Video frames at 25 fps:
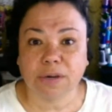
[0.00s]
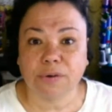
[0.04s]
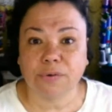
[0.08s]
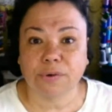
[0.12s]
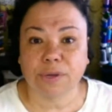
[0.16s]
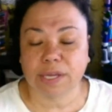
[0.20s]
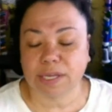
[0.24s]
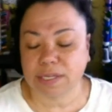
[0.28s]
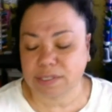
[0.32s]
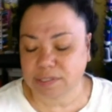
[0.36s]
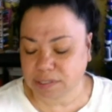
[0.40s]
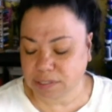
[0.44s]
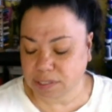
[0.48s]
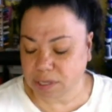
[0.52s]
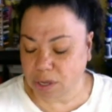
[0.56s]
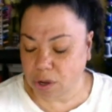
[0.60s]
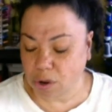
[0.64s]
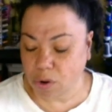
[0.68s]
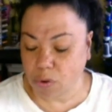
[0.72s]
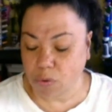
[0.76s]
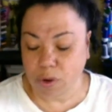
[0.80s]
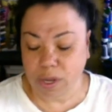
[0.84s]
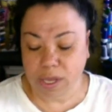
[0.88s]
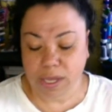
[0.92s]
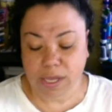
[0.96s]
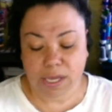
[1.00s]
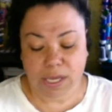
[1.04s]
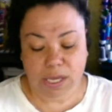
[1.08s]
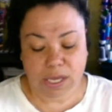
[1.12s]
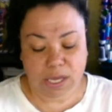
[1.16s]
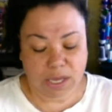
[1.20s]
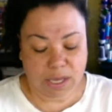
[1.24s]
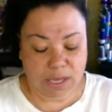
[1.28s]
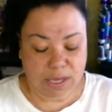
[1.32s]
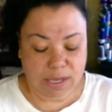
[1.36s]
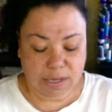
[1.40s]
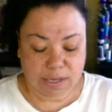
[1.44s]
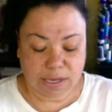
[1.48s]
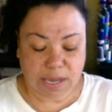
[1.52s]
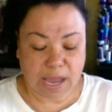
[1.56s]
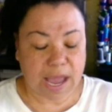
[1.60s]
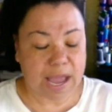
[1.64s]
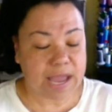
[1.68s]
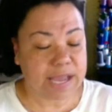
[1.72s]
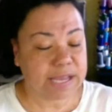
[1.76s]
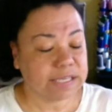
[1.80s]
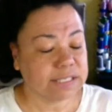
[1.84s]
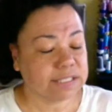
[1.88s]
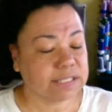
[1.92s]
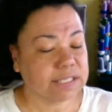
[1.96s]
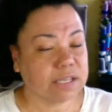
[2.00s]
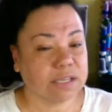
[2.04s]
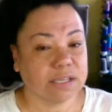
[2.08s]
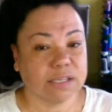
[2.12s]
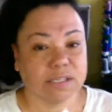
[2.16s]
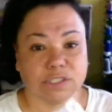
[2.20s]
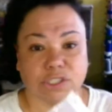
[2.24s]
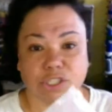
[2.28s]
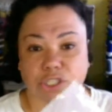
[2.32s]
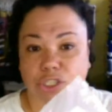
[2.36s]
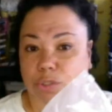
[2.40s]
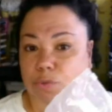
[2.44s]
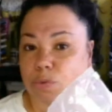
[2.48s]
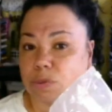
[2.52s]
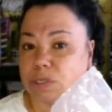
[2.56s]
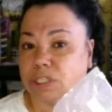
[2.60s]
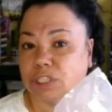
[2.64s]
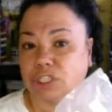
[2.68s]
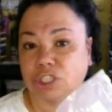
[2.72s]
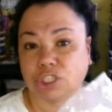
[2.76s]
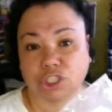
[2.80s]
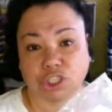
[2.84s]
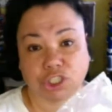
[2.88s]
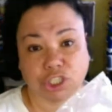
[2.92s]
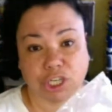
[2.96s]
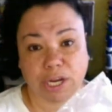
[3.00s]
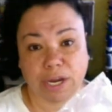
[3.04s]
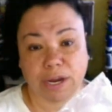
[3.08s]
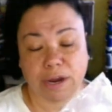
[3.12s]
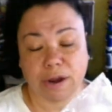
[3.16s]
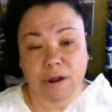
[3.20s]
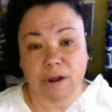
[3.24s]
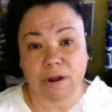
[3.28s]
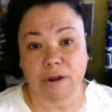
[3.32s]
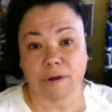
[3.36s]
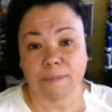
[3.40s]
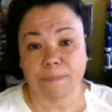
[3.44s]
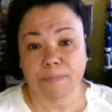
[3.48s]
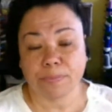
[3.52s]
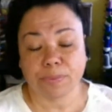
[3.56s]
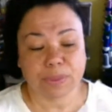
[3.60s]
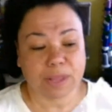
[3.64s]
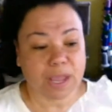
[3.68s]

Okay, so guys, just wanted to share.